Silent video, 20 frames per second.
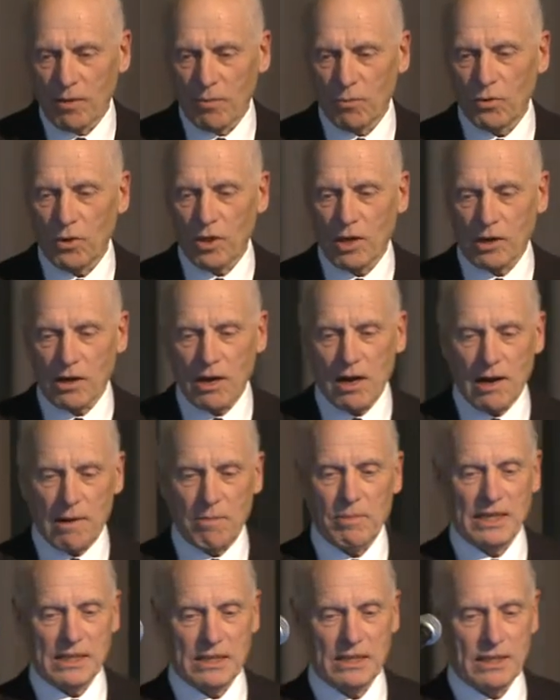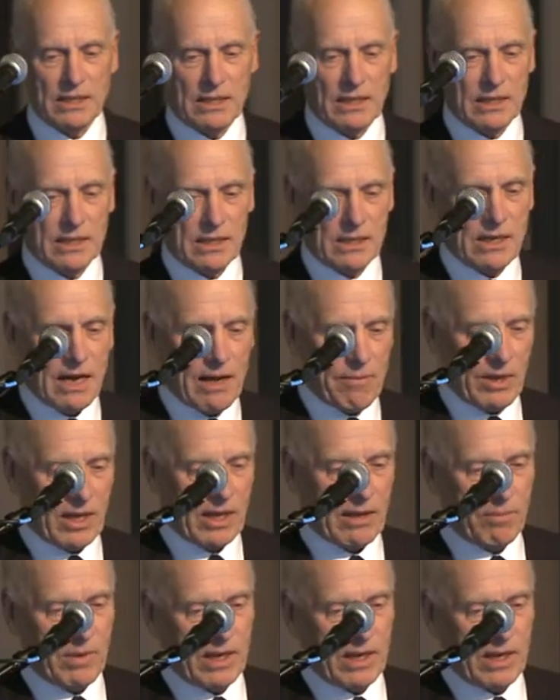With the car business, it's coming,